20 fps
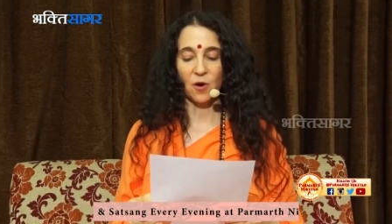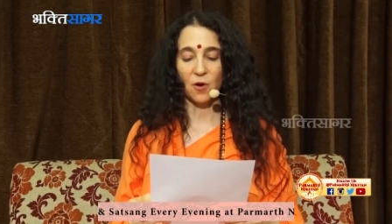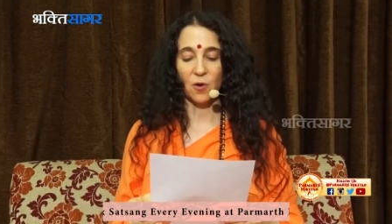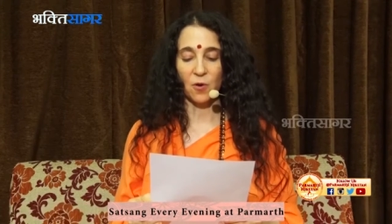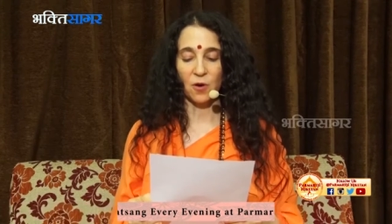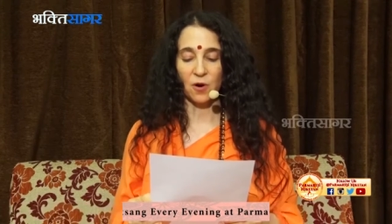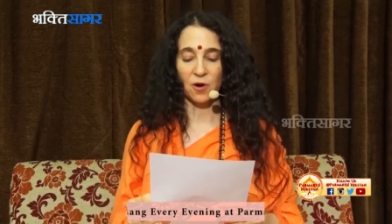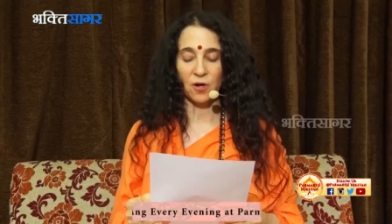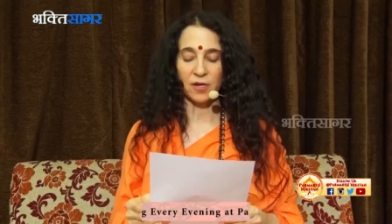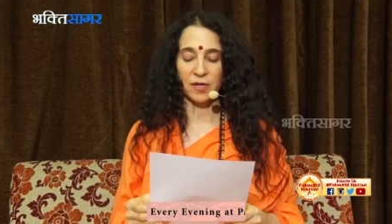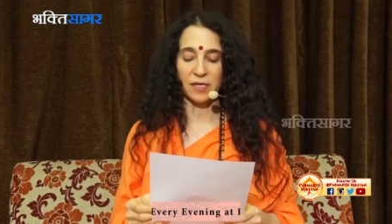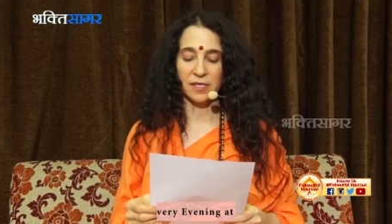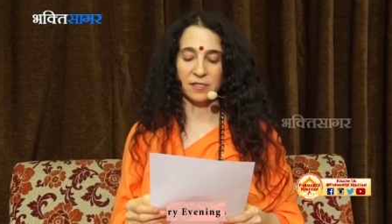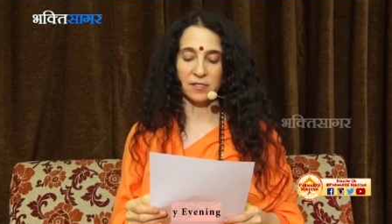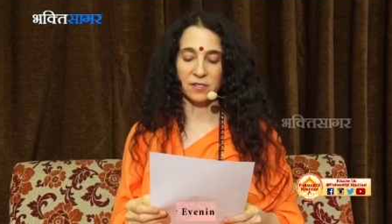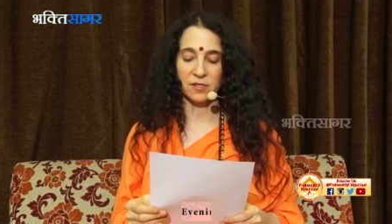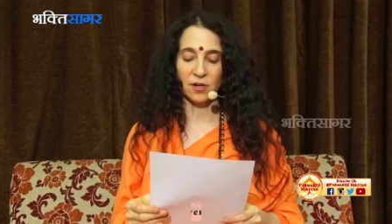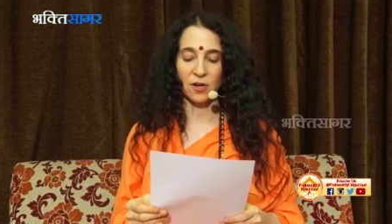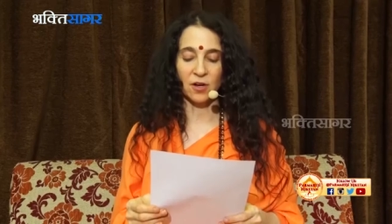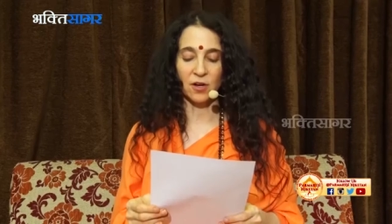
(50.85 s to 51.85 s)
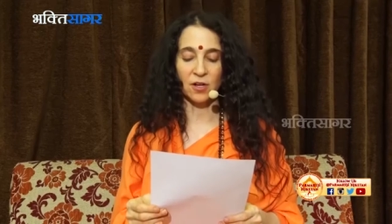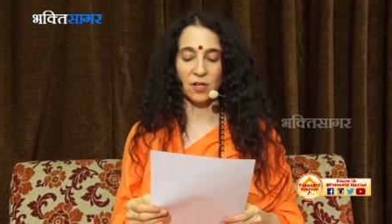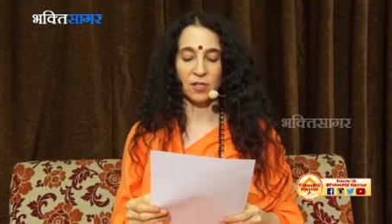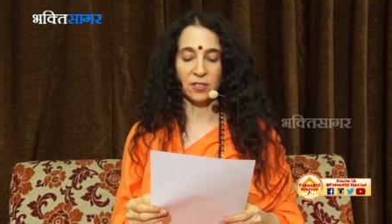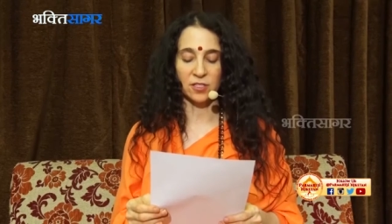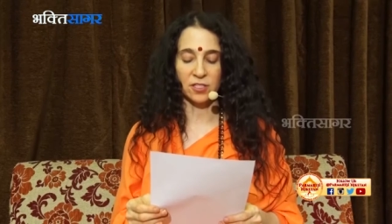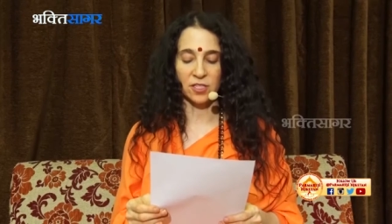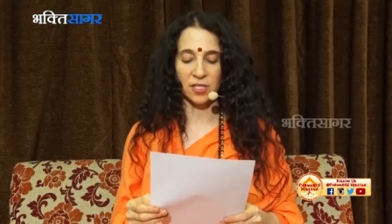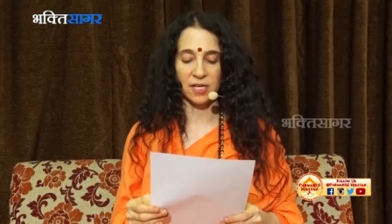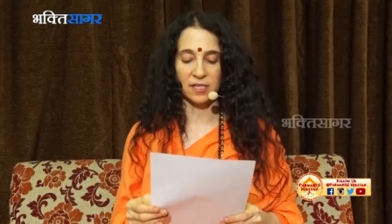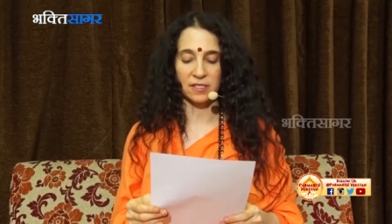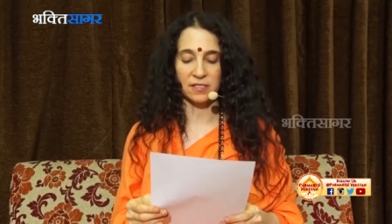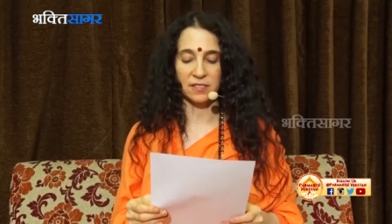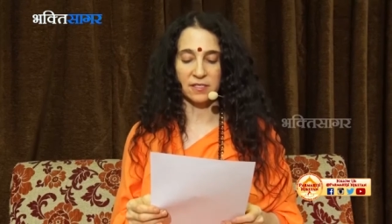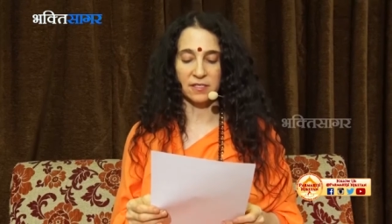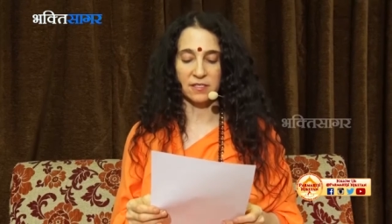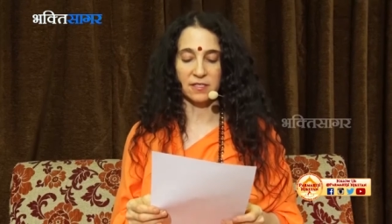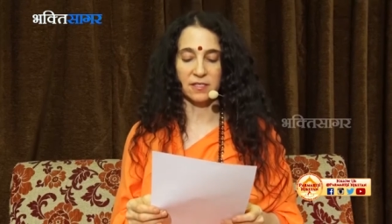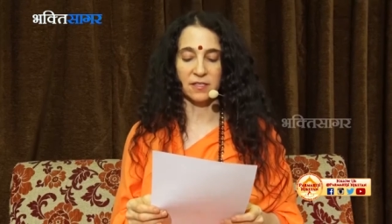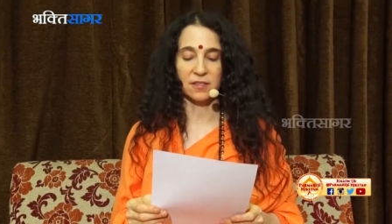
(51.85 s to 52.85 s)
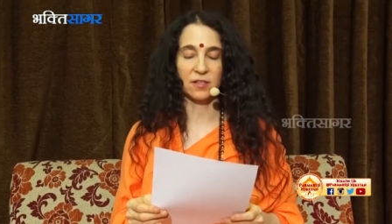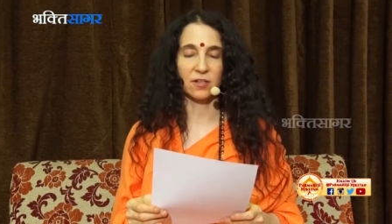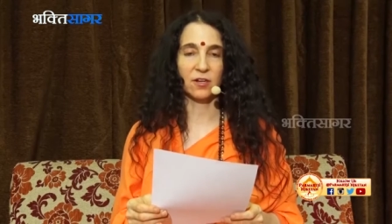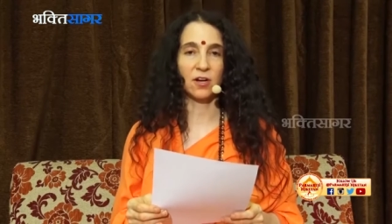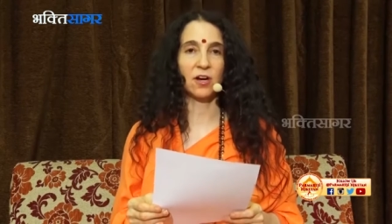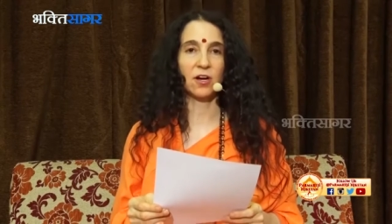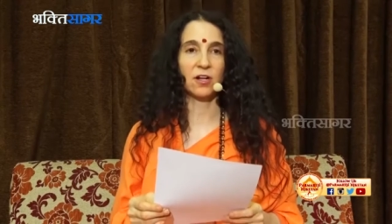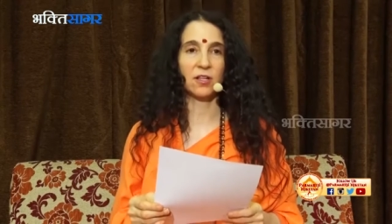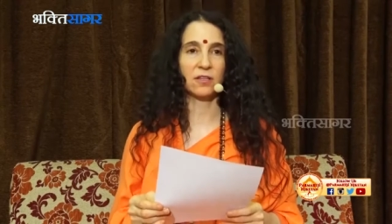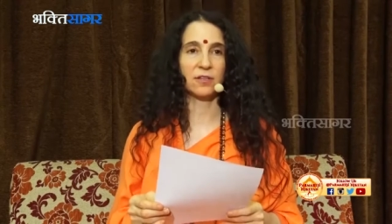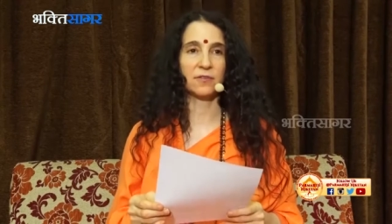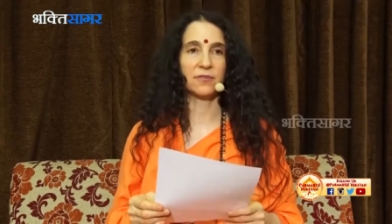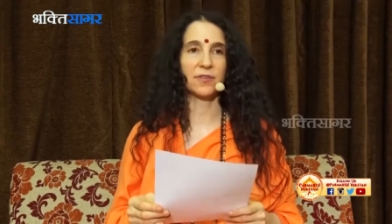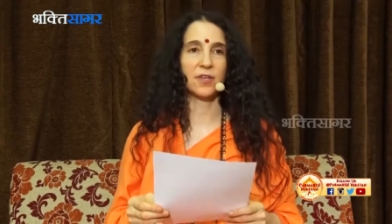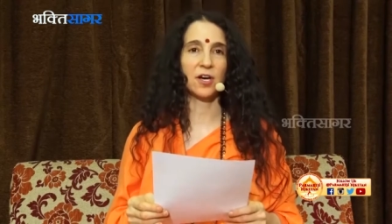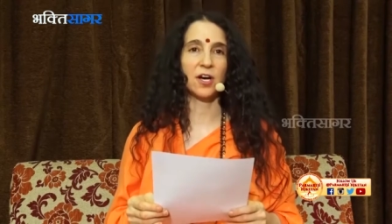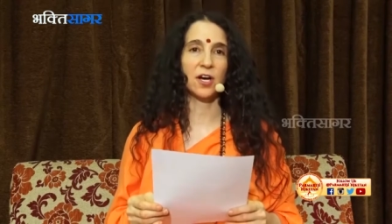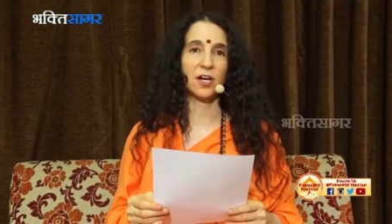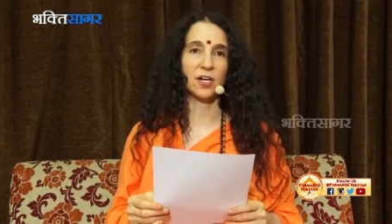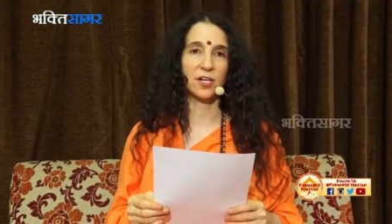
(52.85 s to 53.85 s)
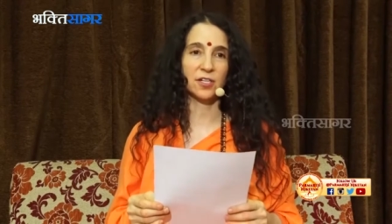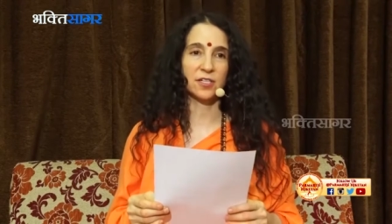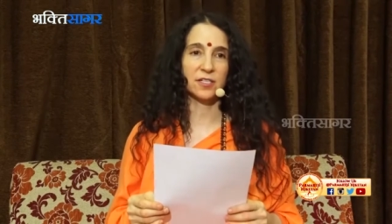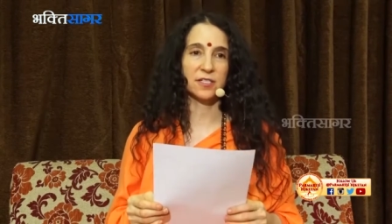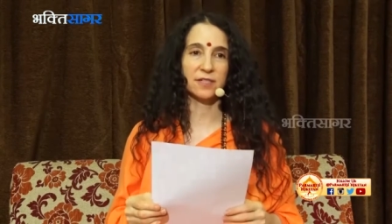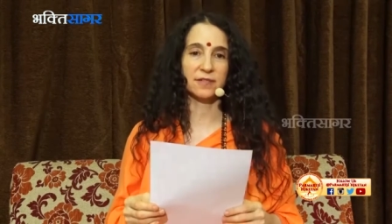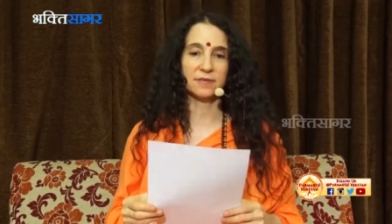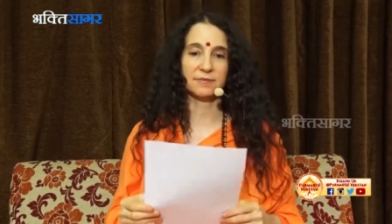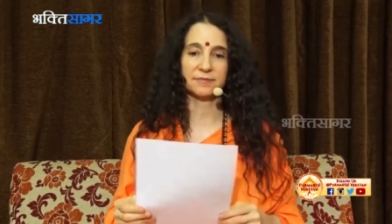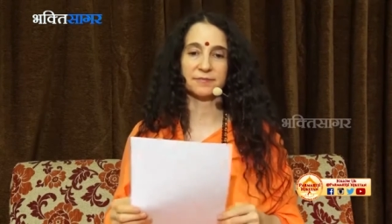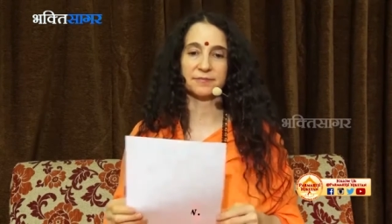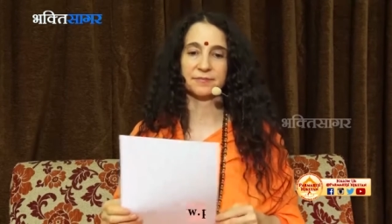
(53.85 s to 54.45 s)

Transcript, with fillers: or is it all just the call of the heart?